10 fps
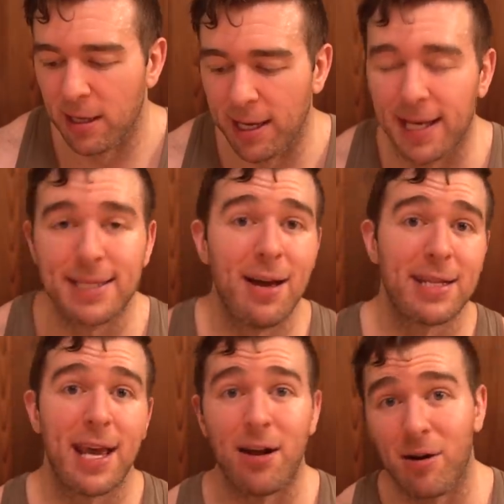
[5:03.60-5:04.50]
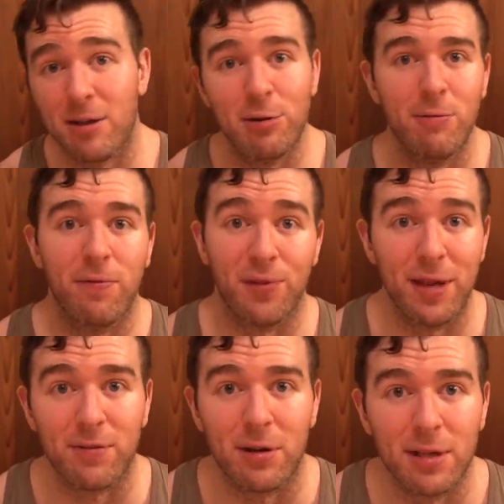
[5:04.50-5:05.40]
like it's not that hard to
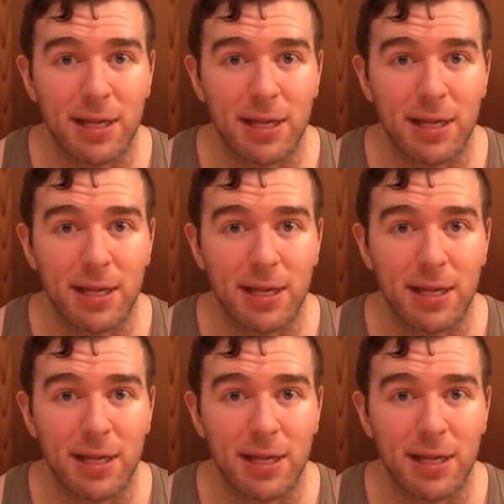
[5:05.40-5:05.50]
flavor.